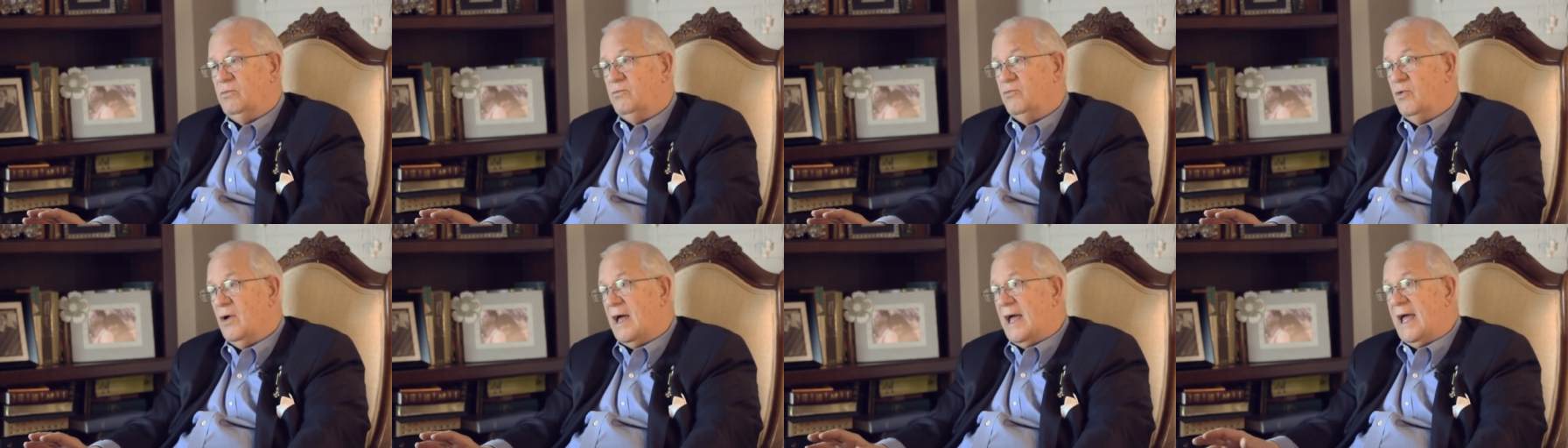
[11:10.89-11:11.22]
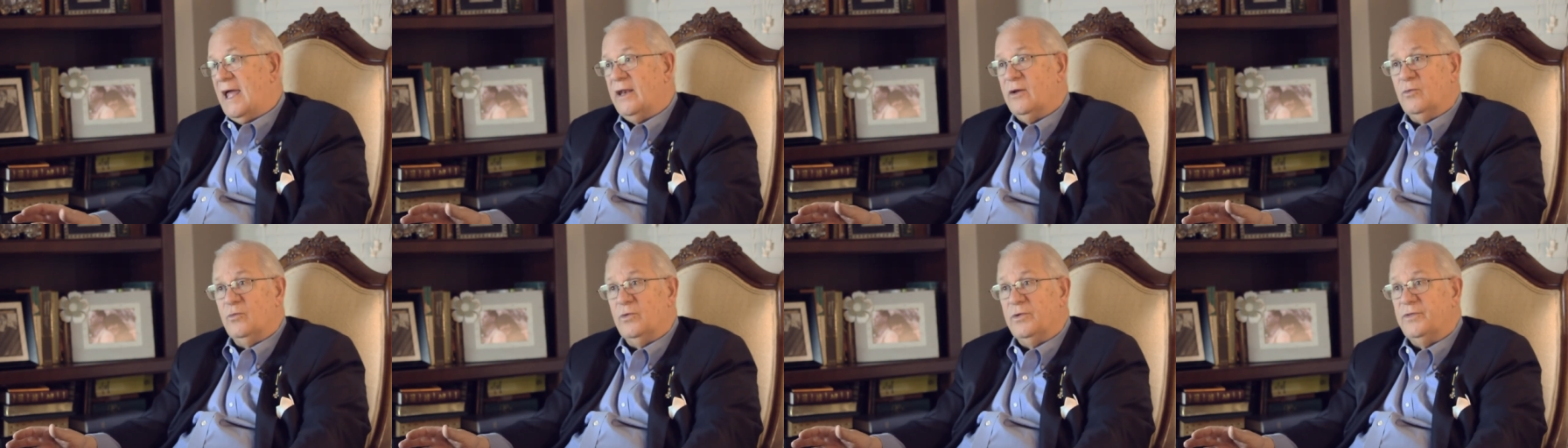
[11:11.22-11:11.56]

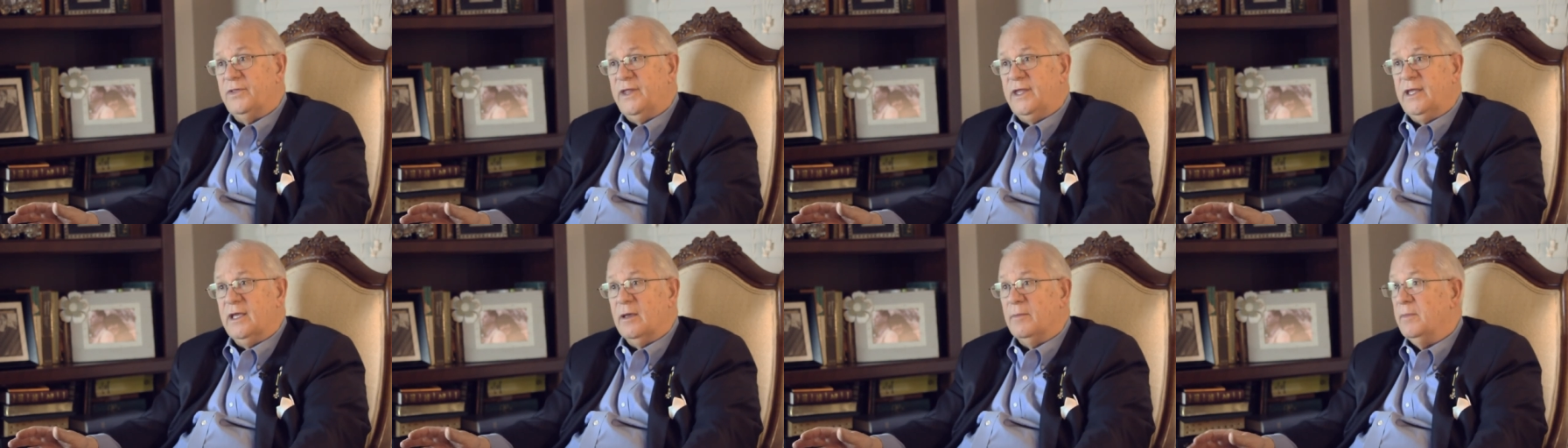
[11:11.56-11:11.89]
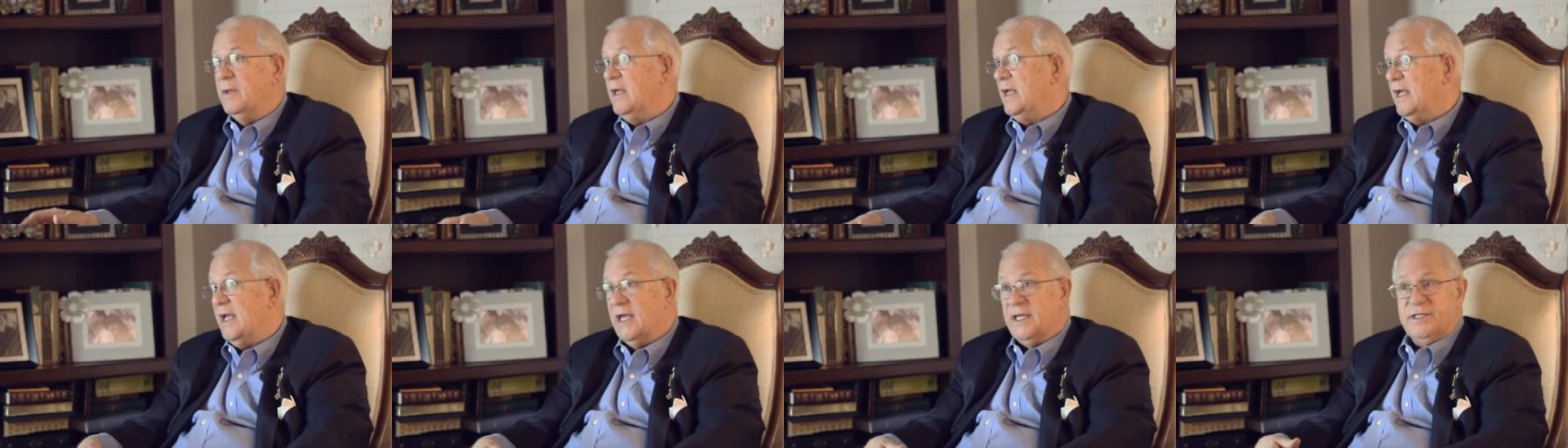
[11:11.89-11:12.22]
riding with
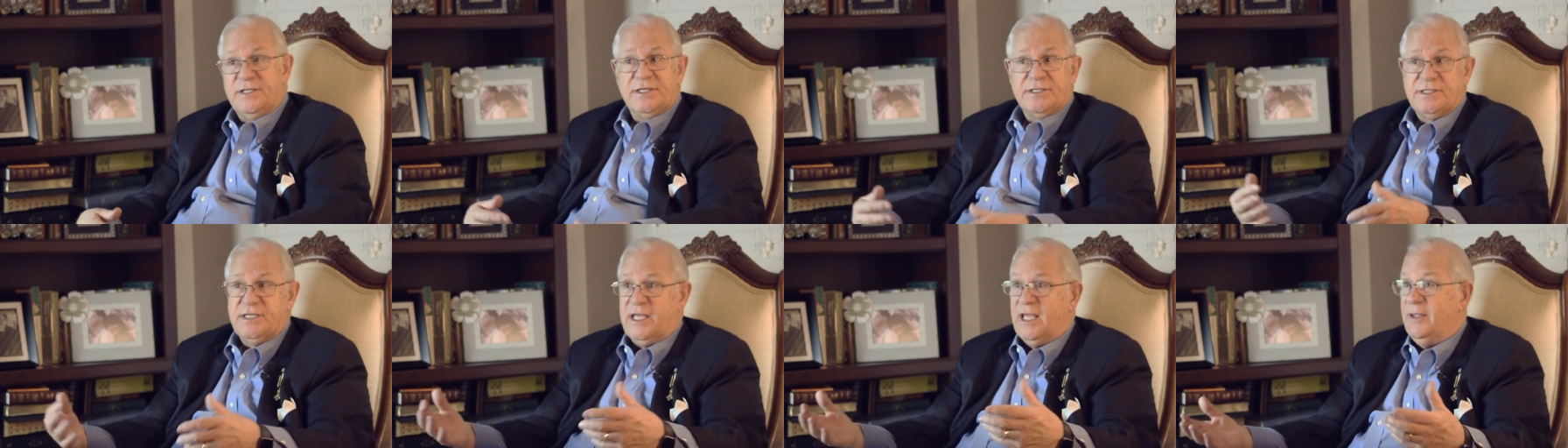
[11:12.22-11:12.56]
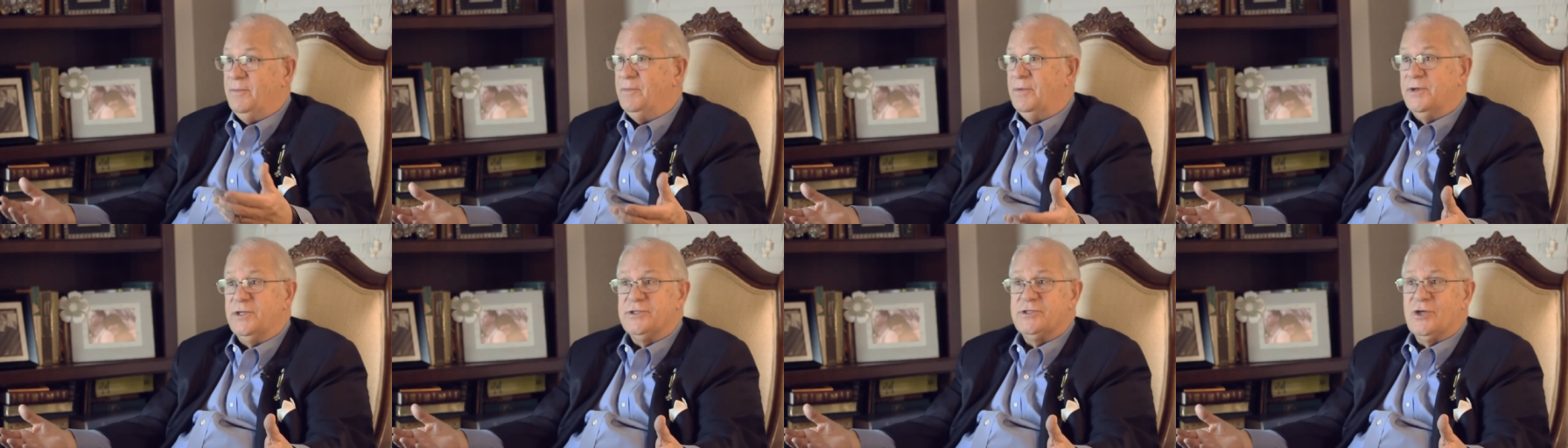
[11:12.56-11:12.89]
him and just
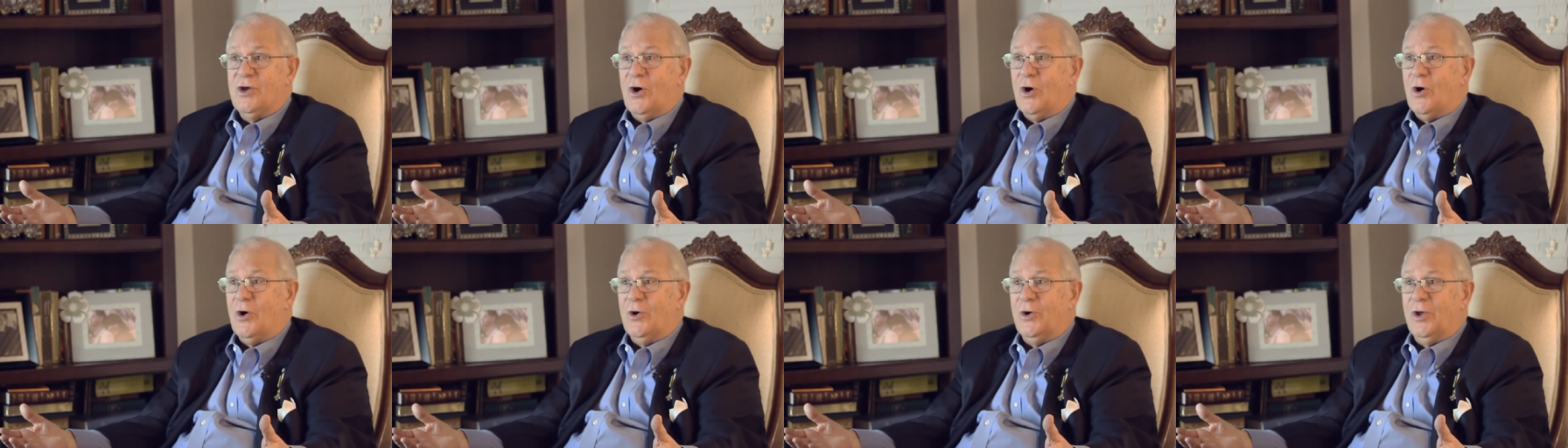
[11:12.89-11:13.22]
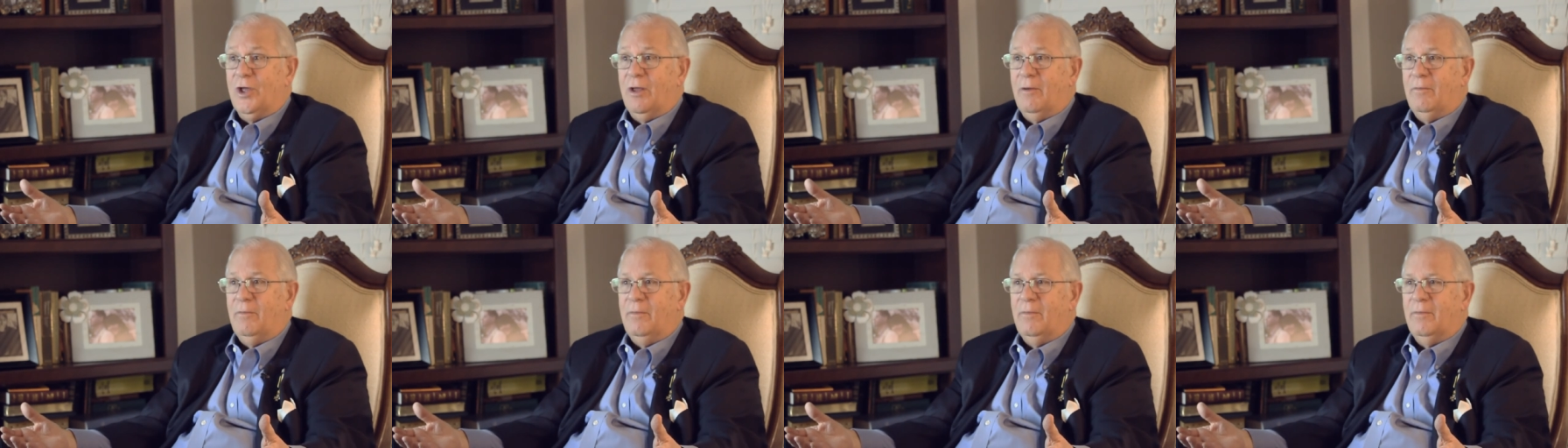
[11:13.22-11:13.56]
keeping his car up.